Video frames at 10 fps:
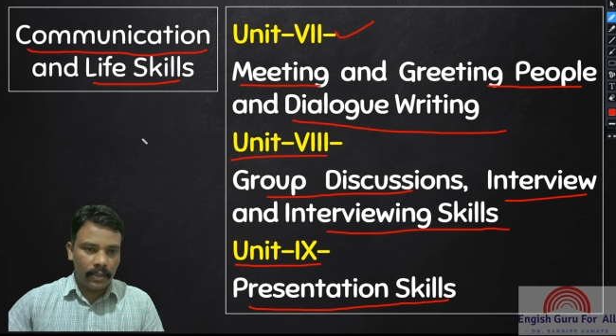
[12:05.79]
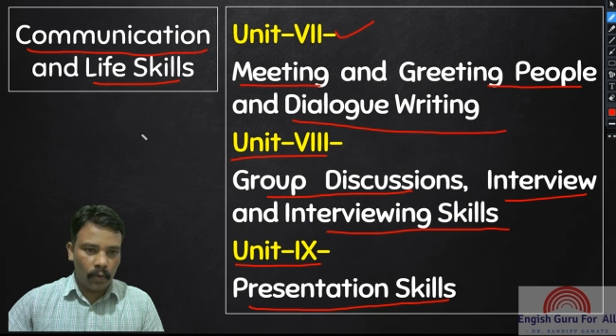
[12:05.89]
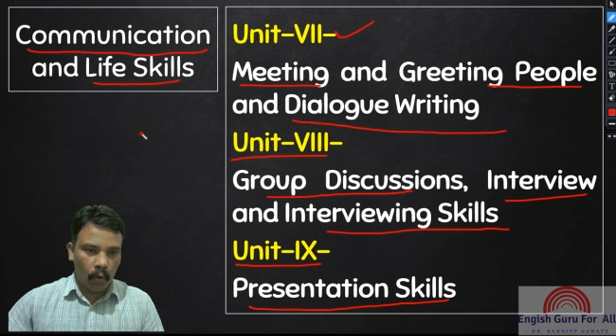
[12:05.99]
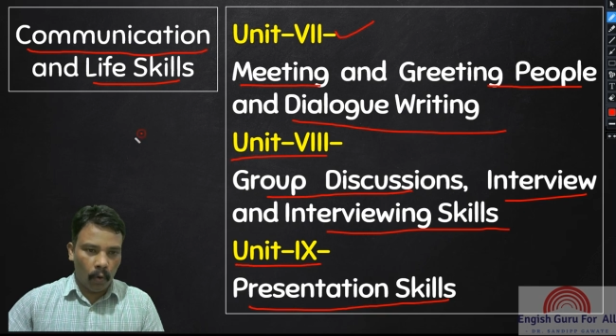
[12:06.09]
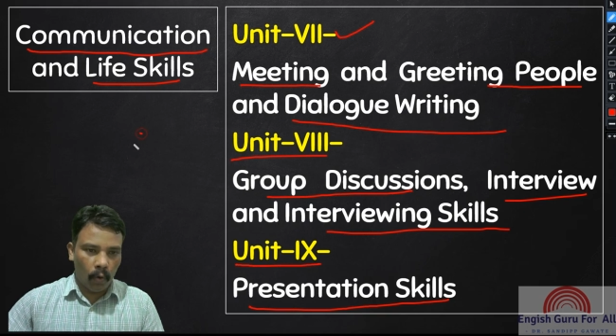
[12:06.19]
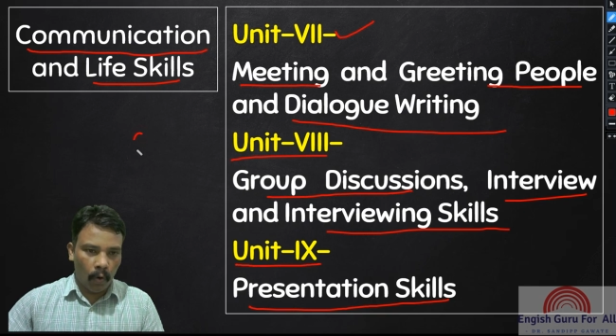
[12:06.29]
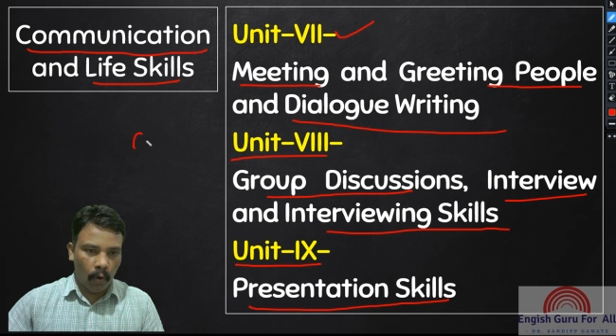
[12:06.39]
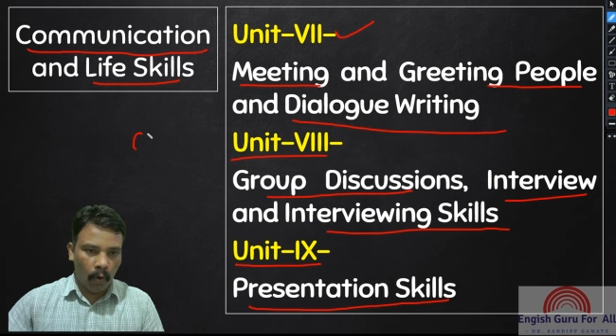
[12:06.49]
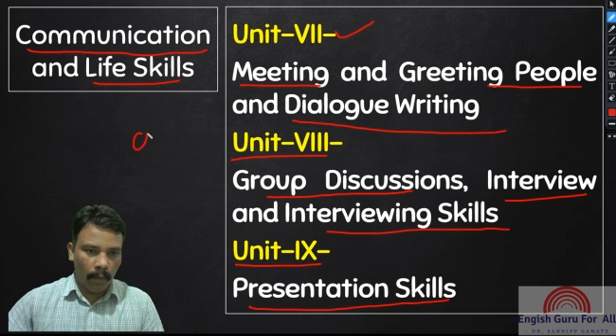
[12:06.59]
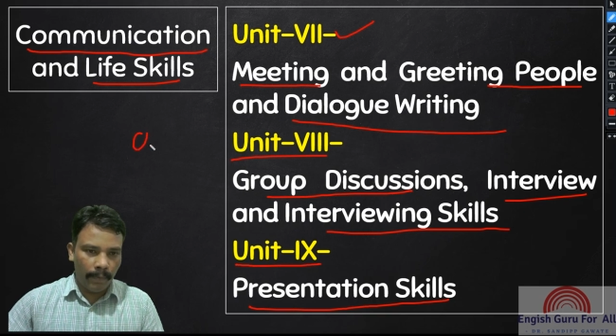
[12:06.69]
So
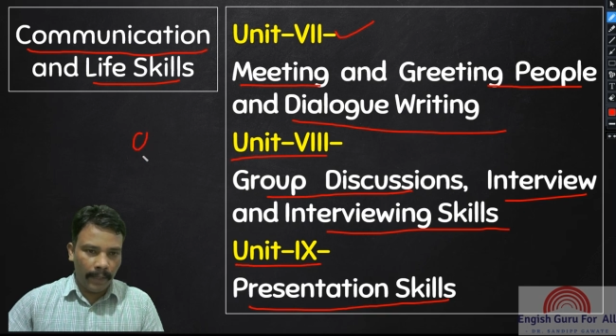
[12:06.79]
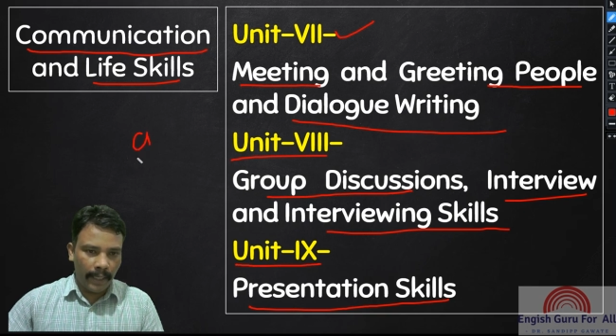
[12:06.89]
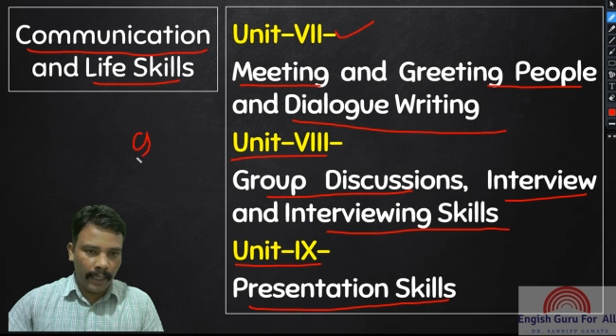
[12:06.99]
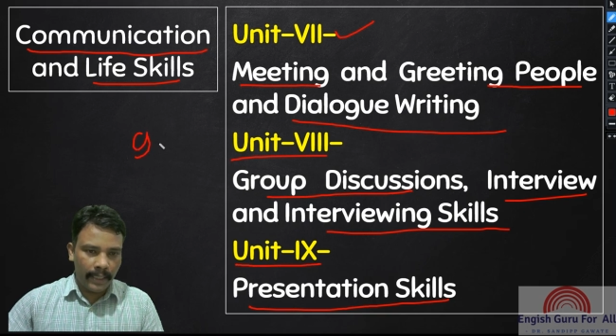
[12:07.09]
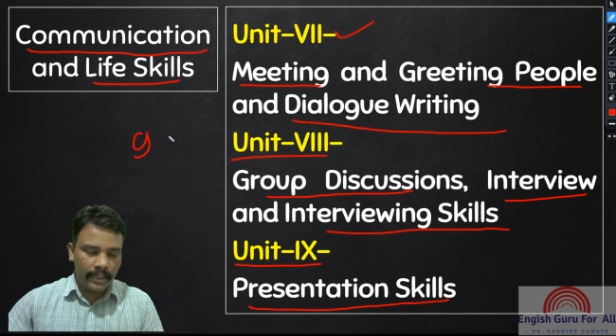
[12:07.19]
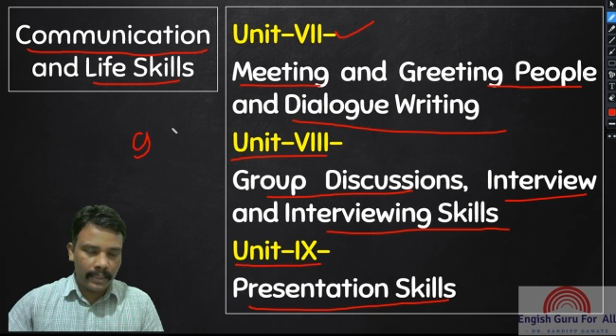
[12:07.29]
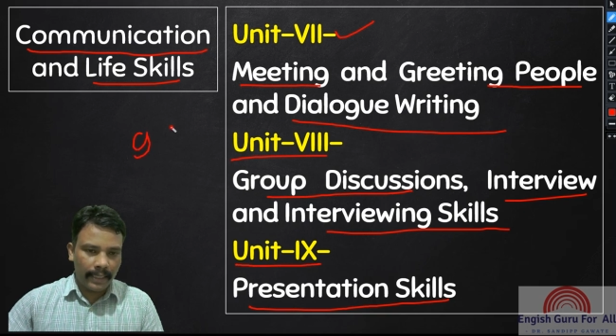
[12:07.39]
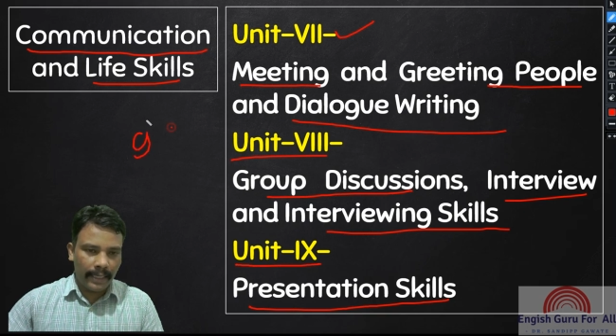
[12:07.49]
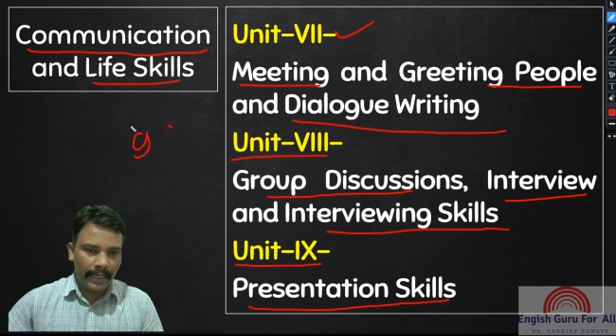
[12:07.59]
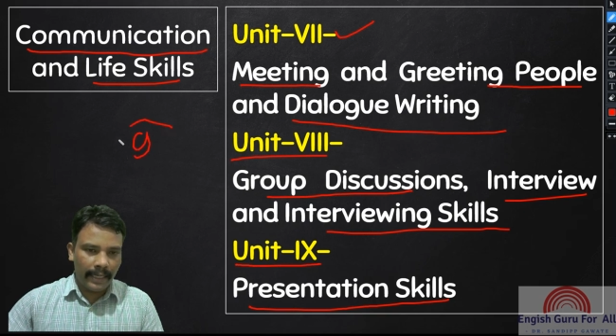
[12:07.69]
hope it is clear
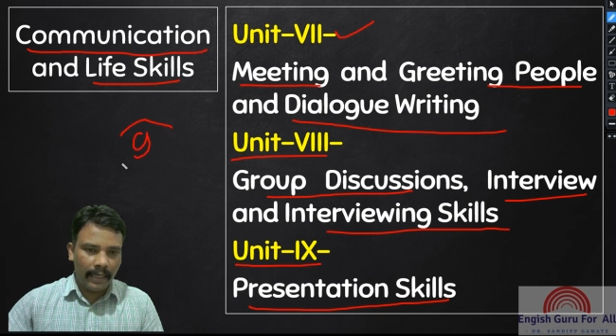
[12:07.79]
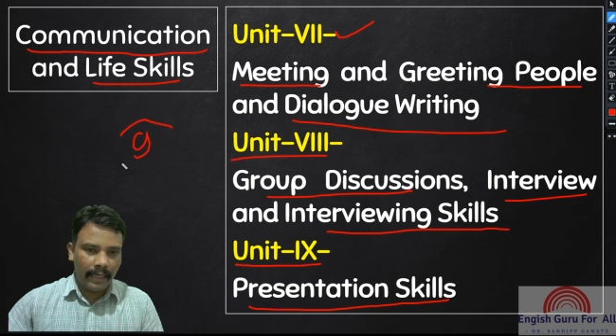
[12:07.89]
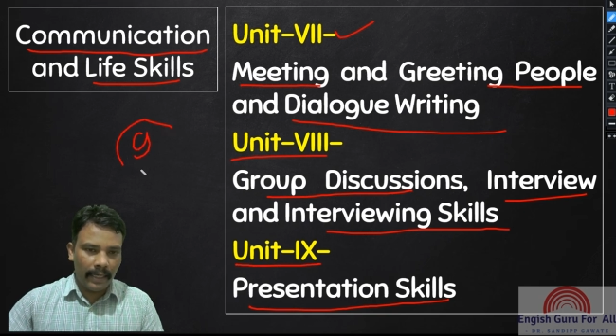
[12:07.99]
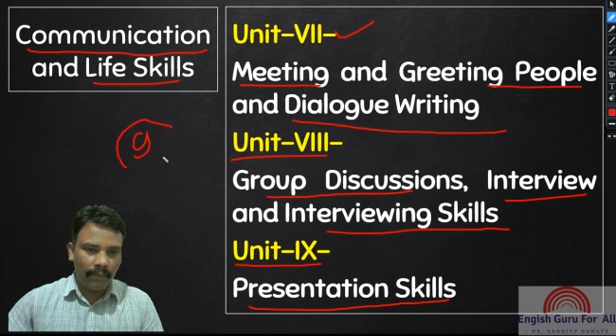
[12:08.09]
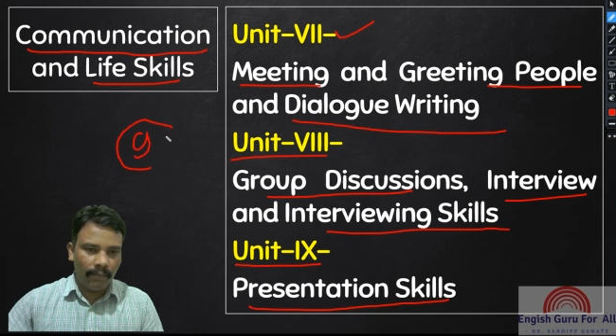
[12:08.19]
for you.